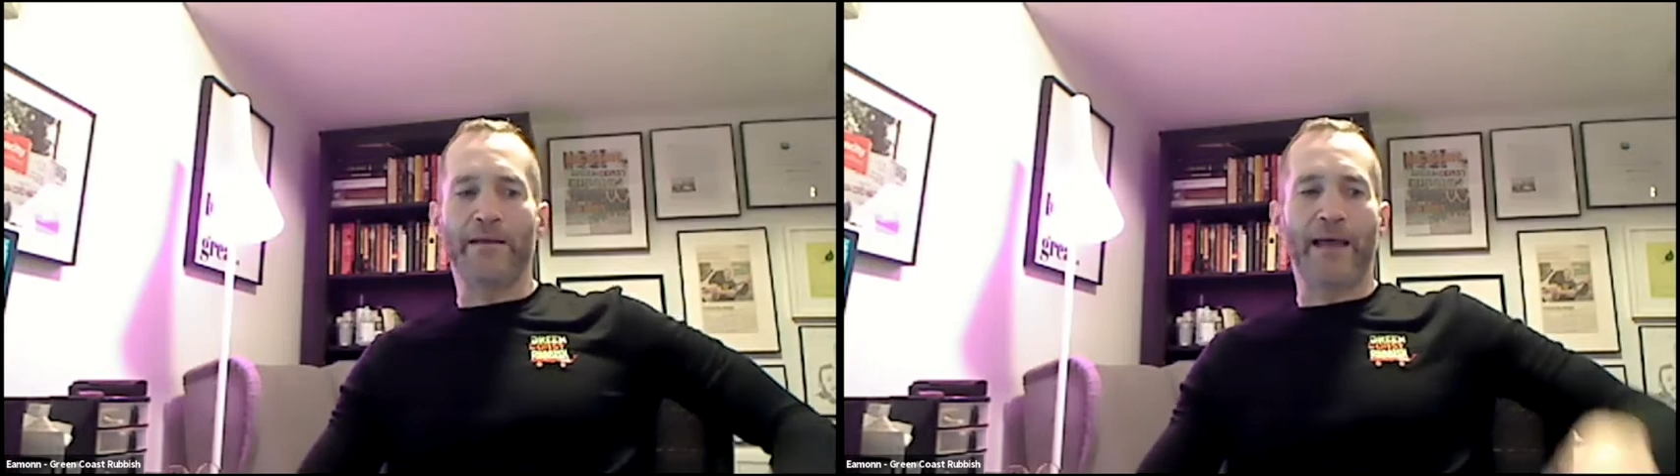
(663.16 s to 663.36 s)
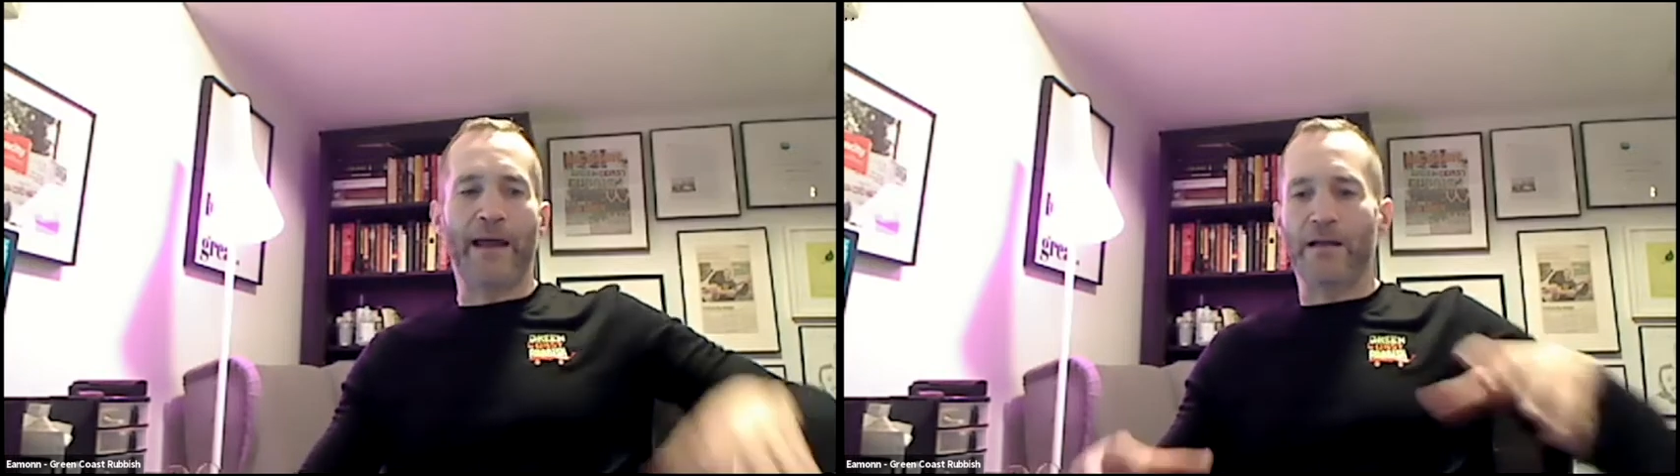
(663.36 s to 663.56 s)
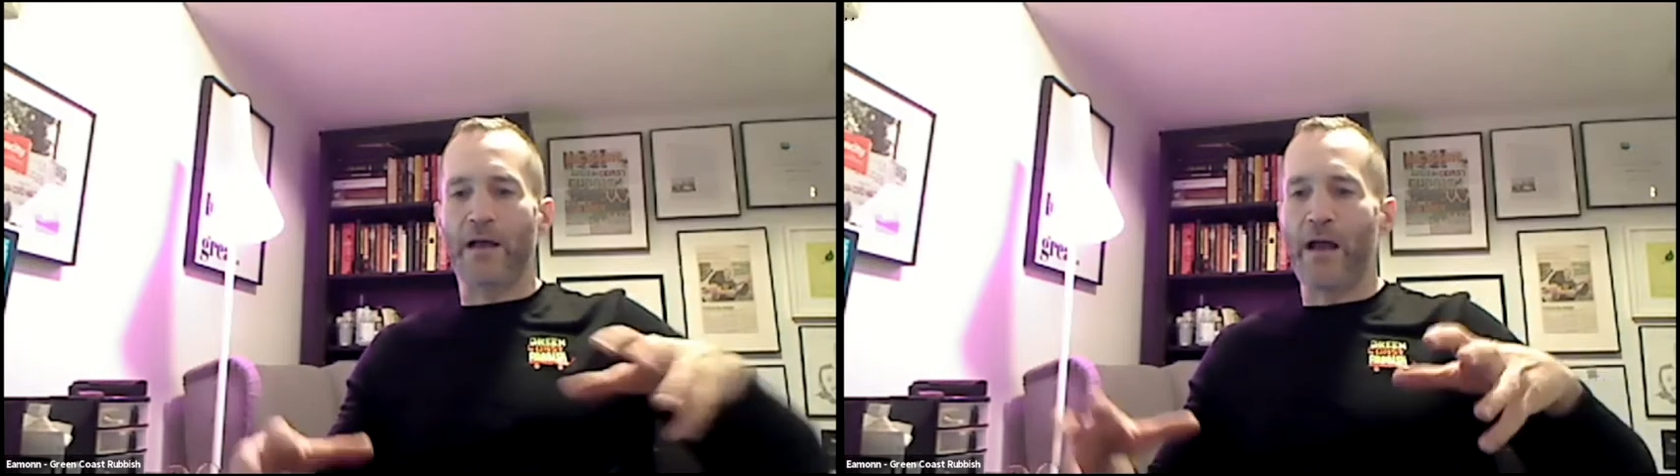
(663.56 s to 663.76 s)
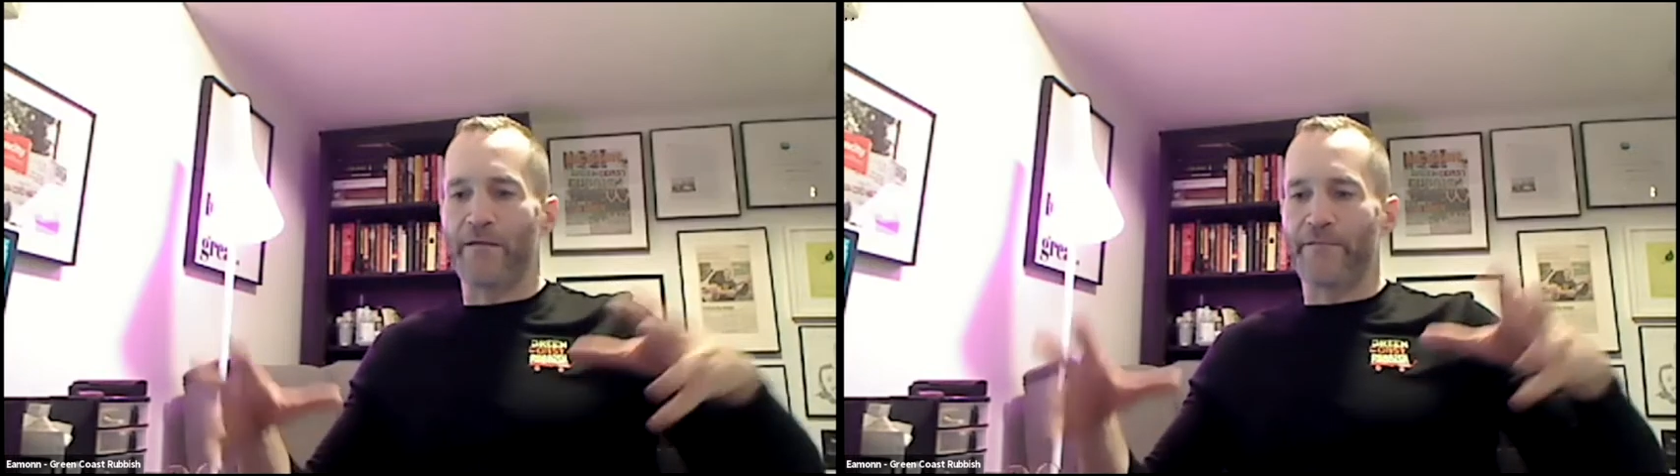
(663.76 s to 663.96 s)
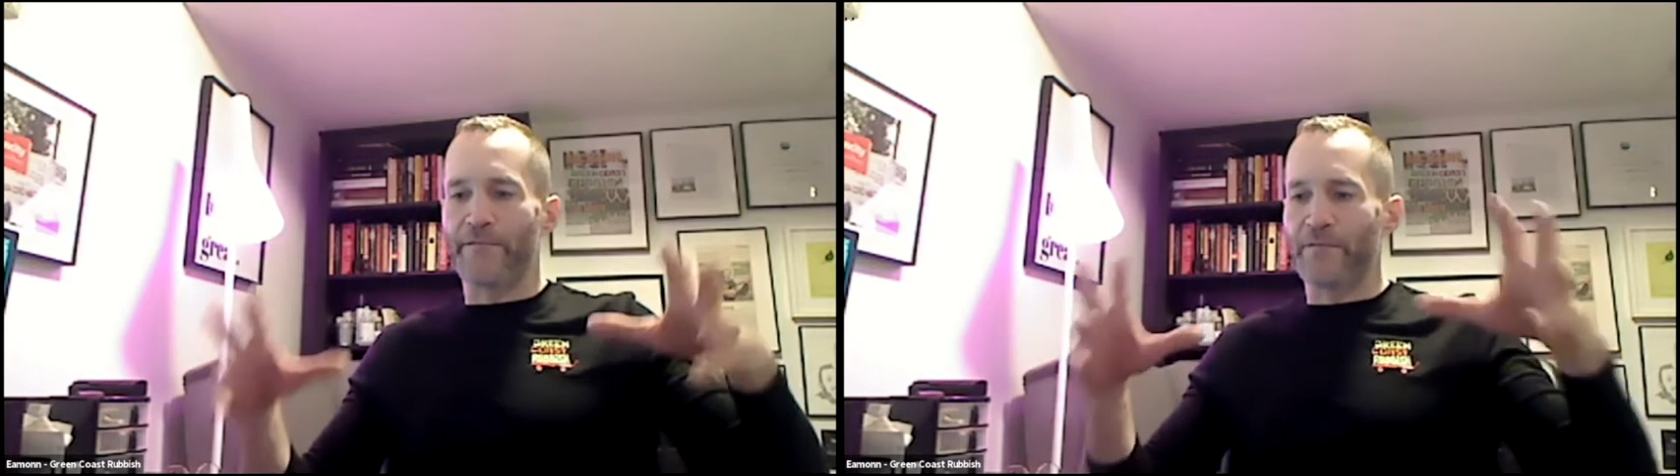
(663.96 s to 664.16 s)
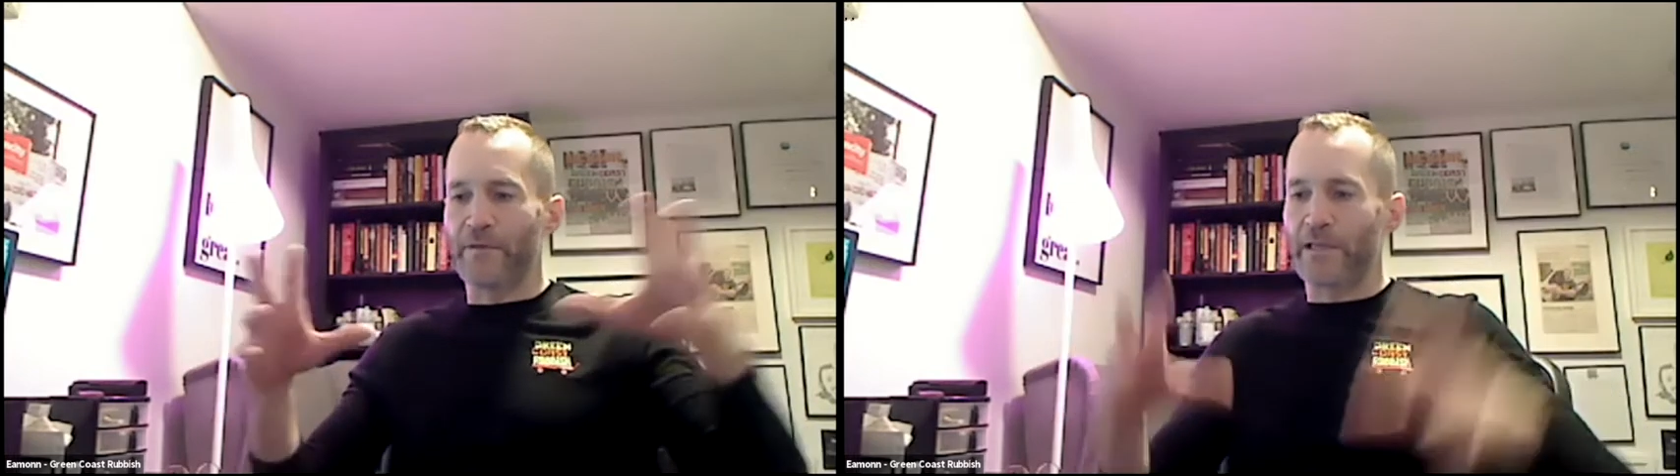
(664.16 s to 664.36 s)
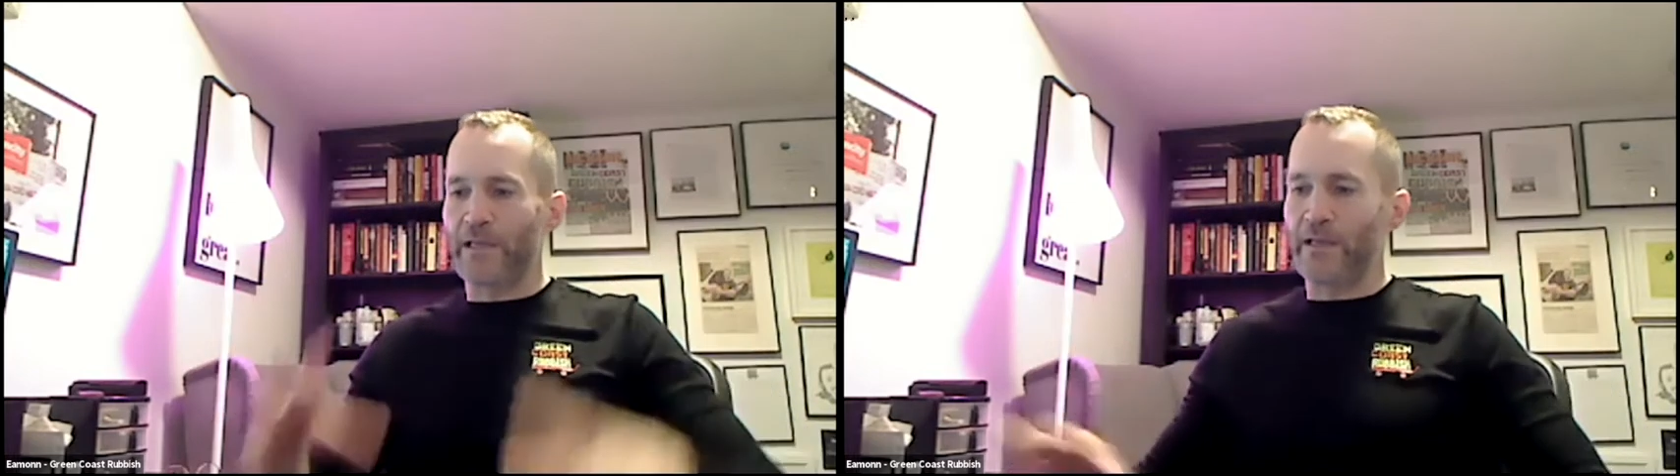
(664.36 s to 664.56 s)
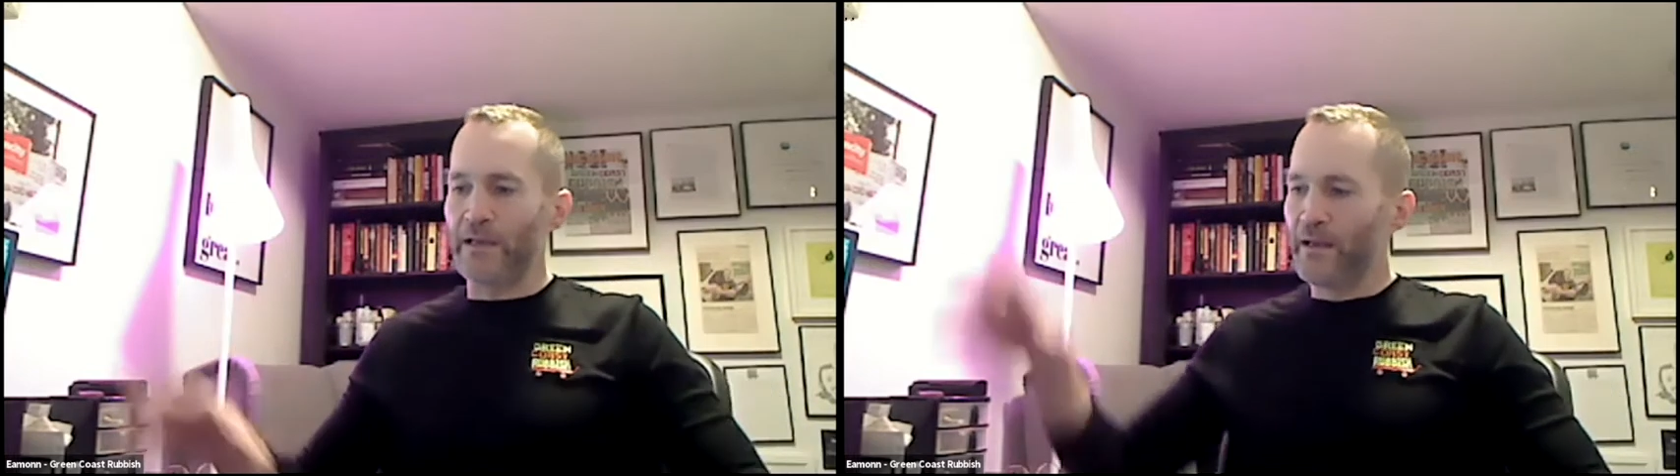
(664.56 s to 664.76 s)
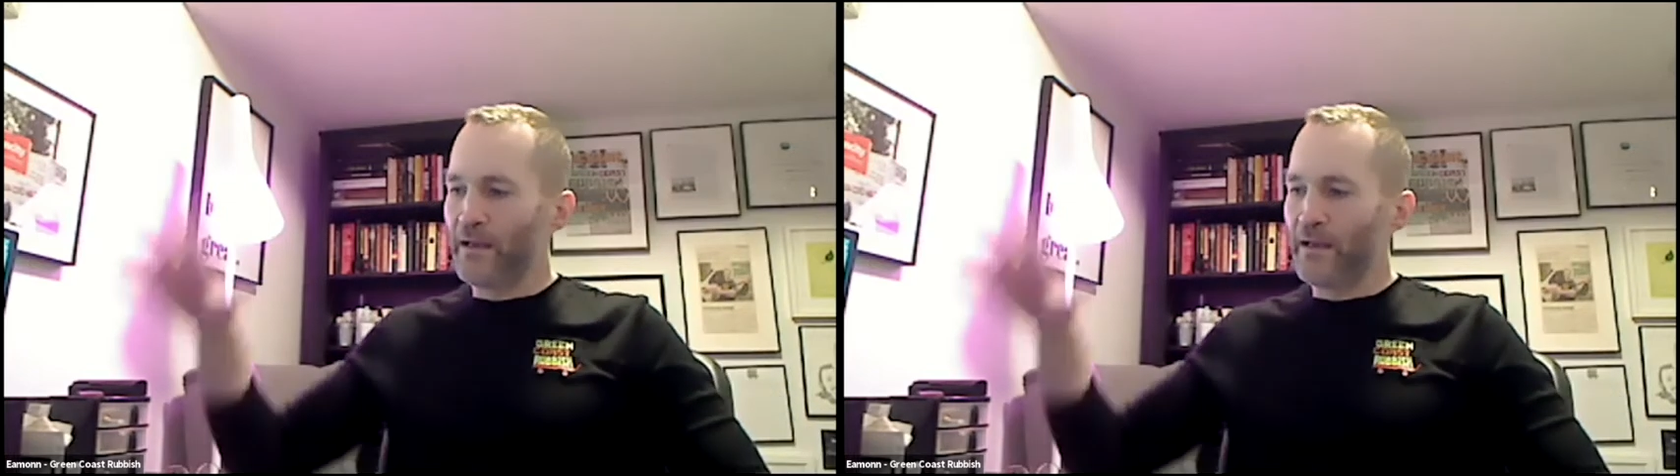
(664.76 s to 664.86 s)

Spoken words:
that kind of the